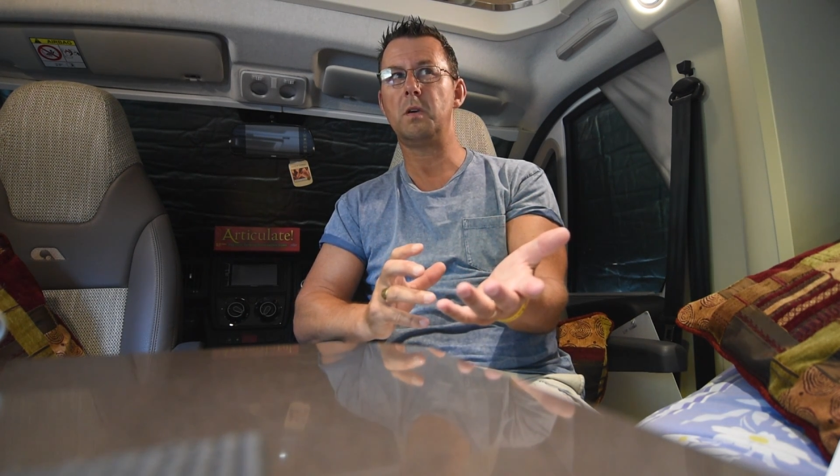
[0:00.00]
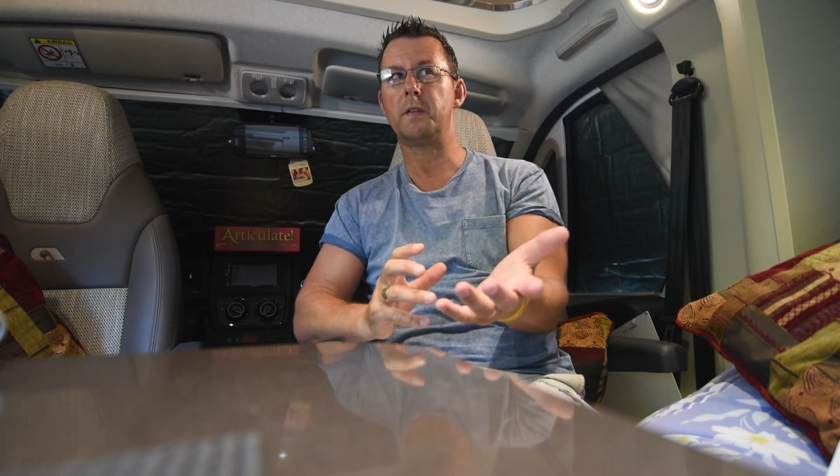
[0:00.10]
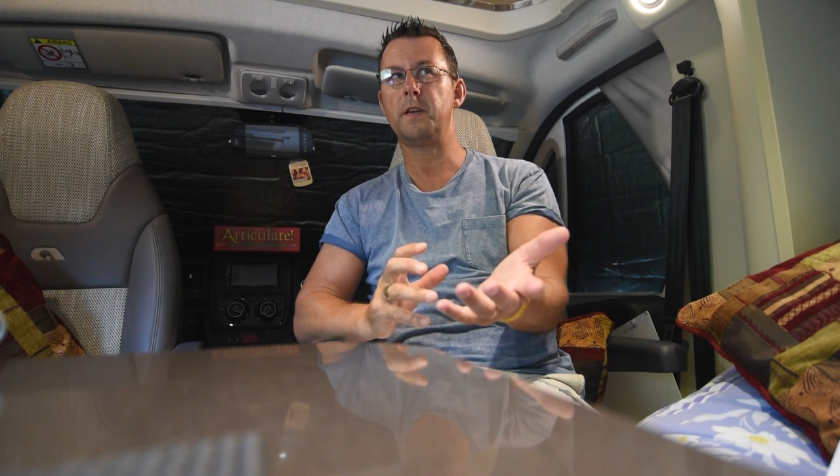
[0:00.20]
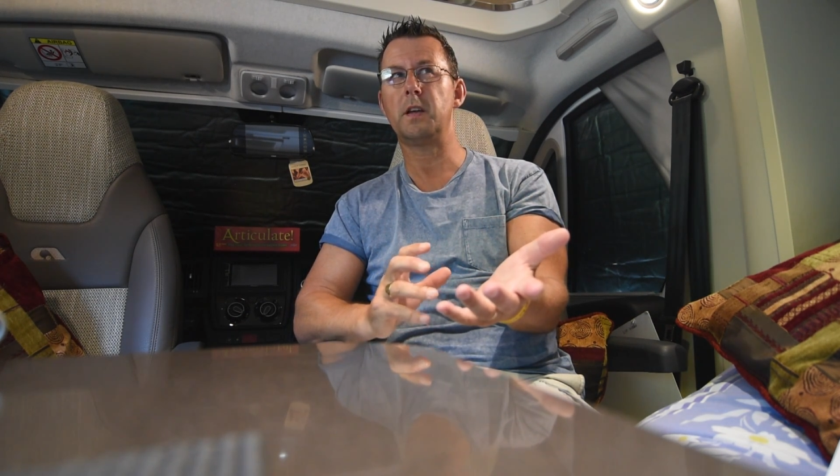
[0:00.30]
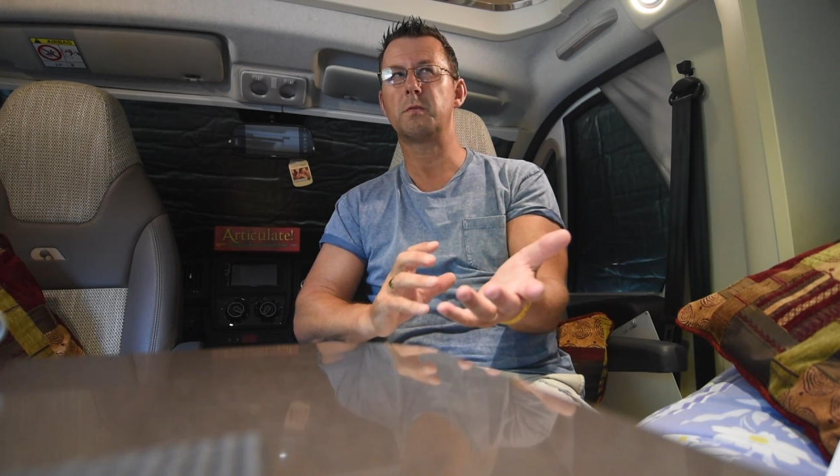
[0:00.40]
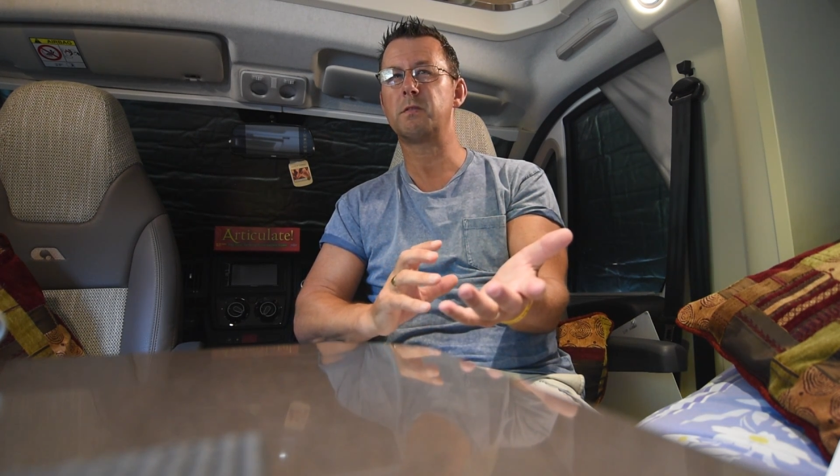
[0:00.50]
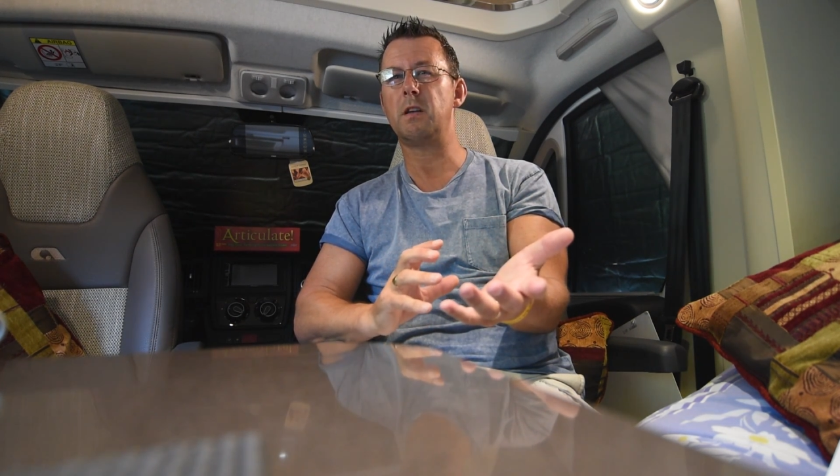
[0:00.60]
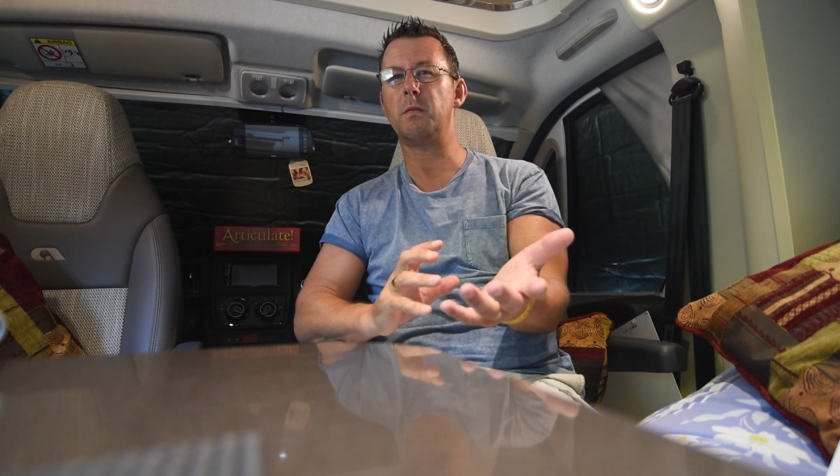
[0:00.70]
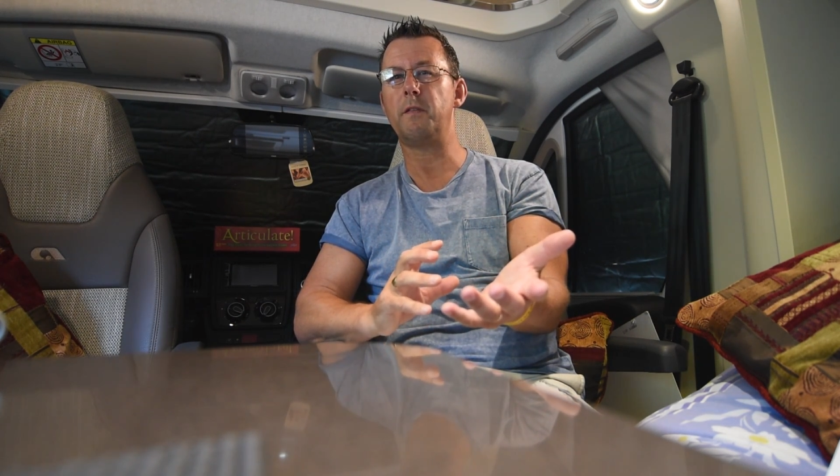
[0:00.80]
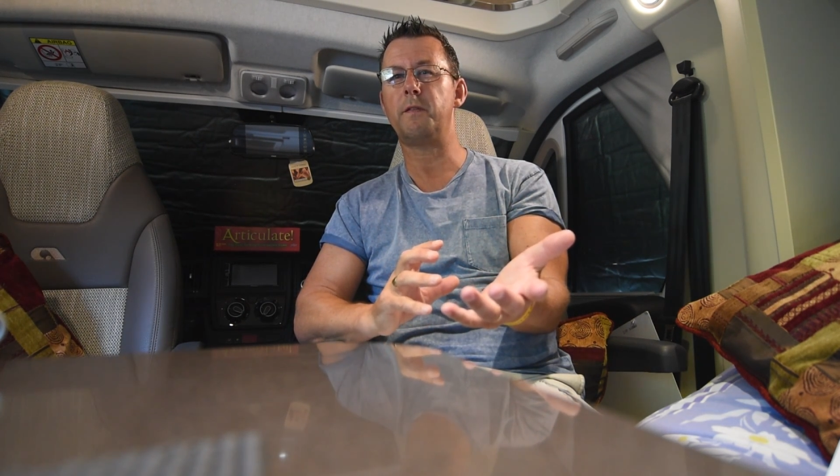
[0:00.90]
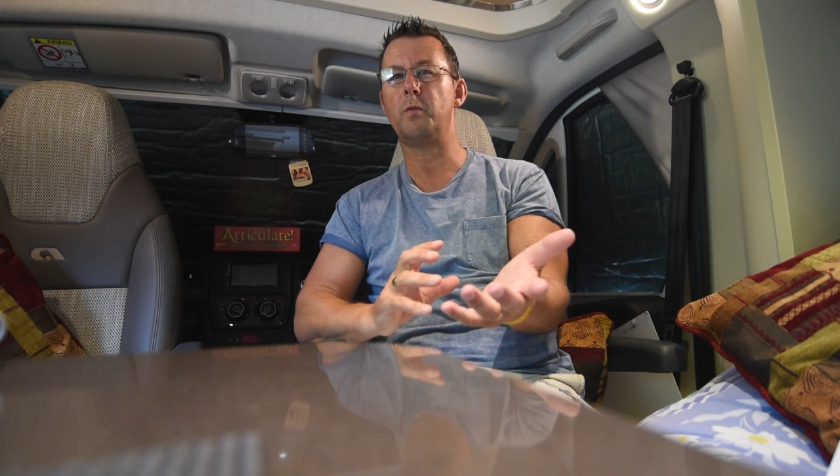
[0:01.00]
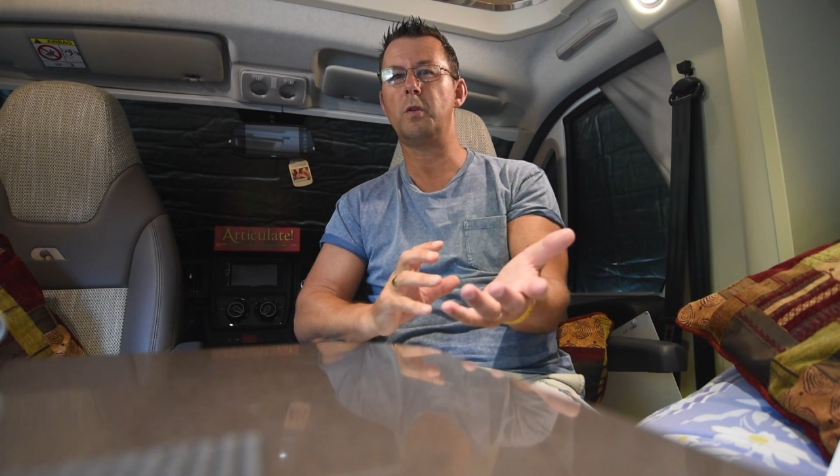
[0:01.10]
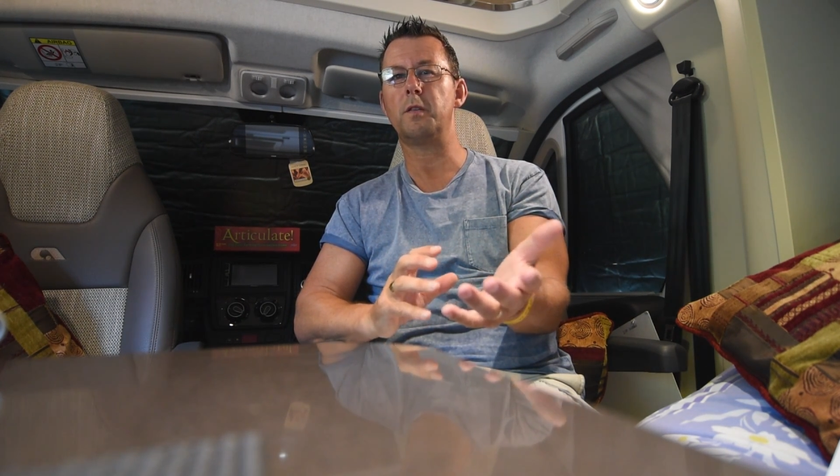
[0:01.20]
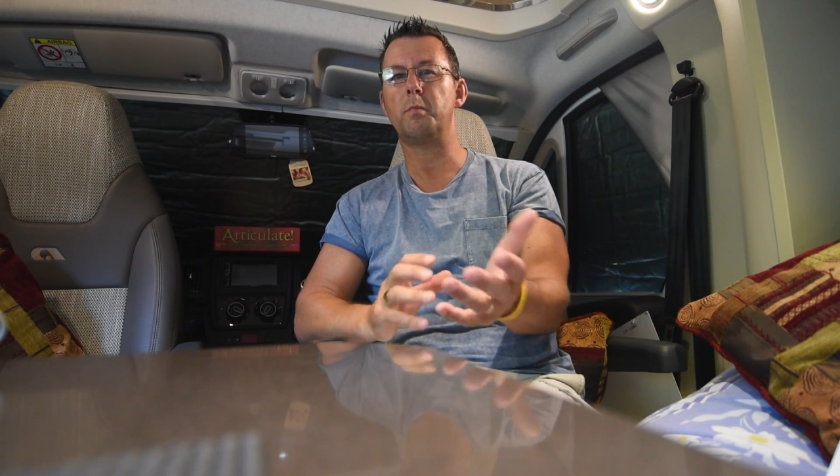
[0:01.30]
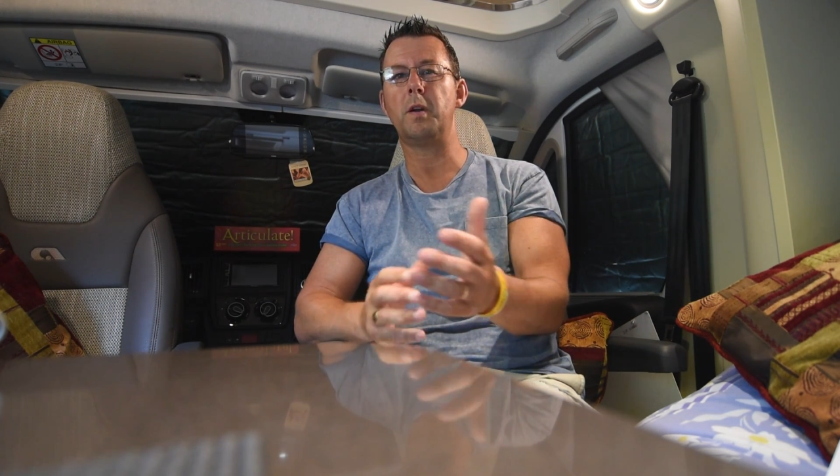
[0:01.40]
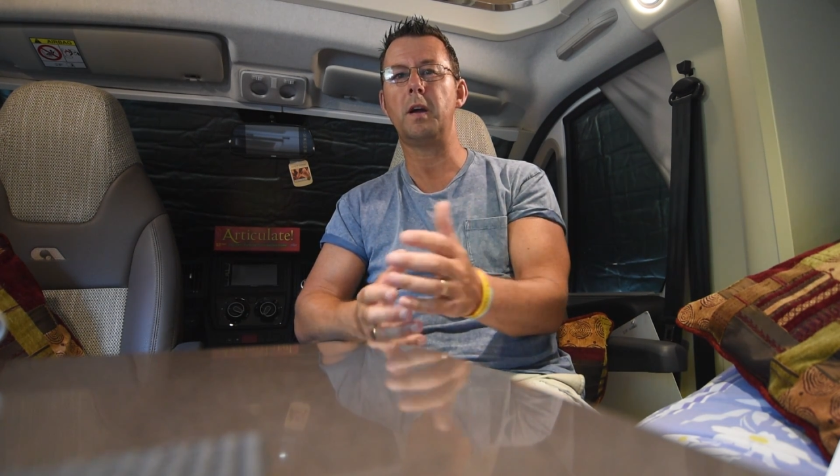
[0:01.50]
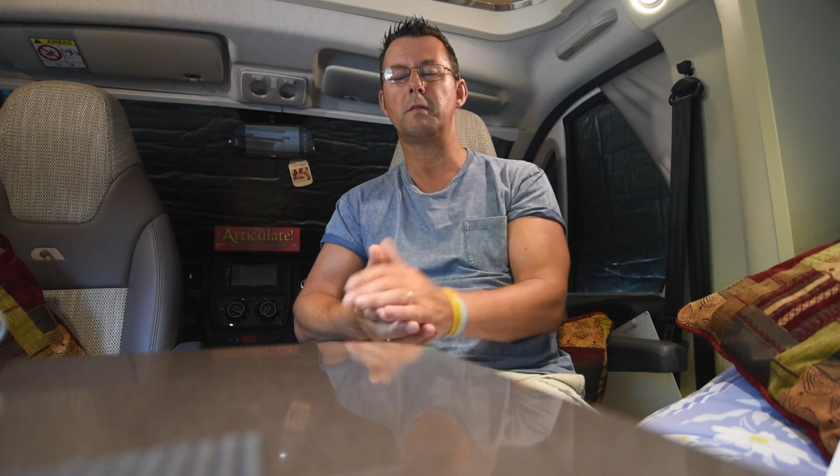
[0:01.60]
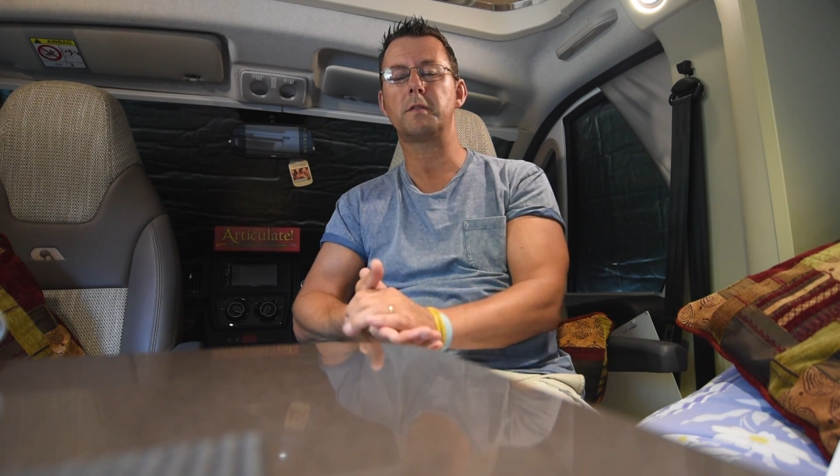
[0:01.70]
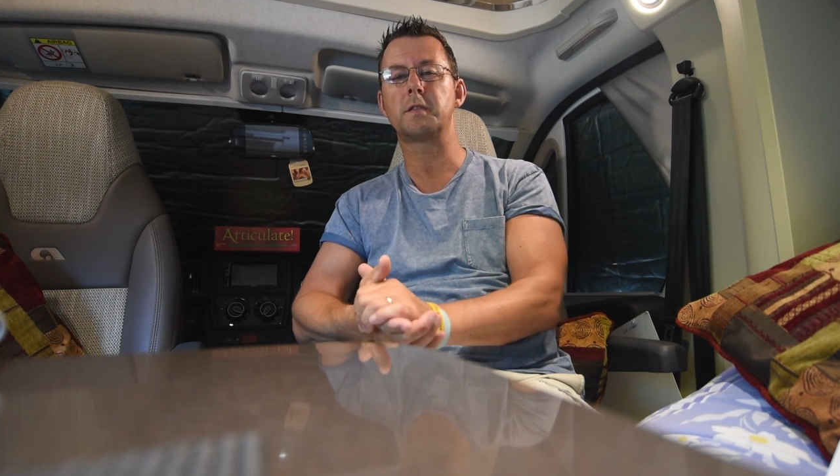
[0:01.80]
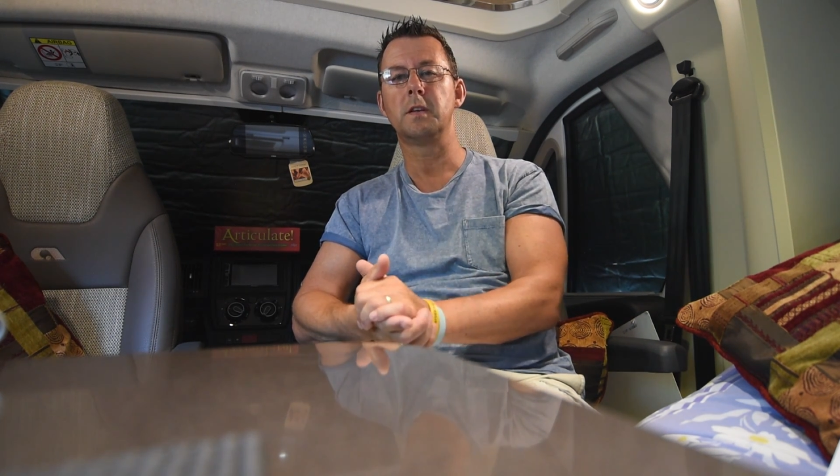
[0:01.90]
I think it was around about
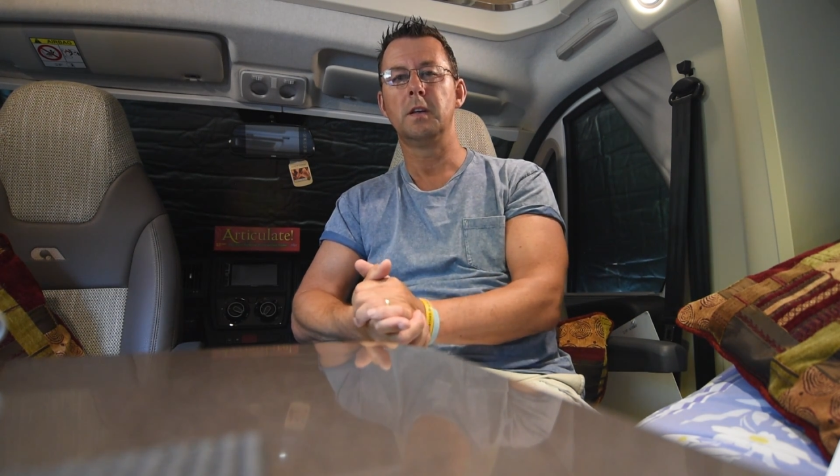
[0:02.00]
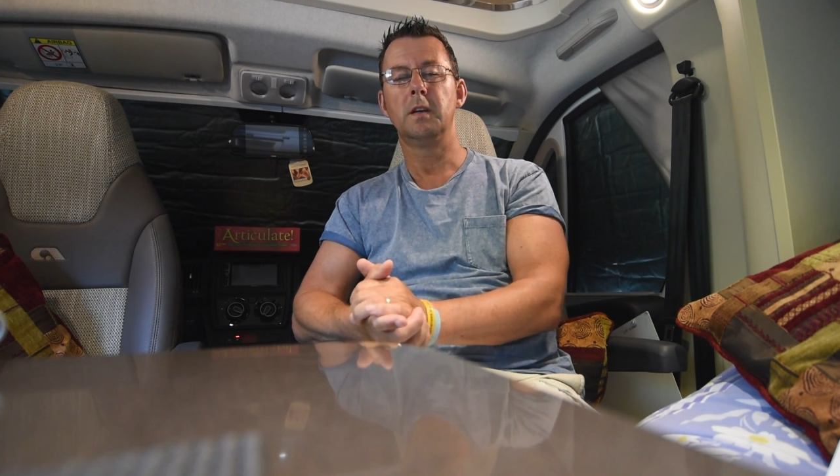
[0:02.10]
£400.